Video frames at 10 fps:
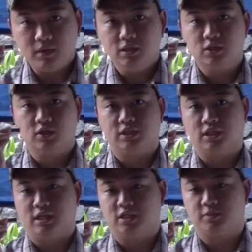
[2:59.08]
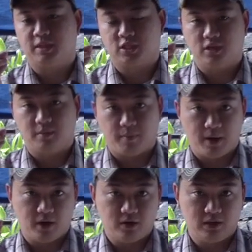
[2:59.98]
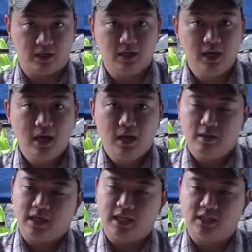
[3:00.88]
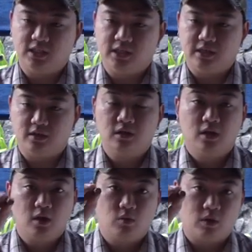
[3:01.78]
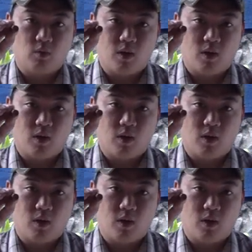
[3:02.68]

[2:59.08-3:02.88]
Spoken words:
So it's a specially prepared casing here with a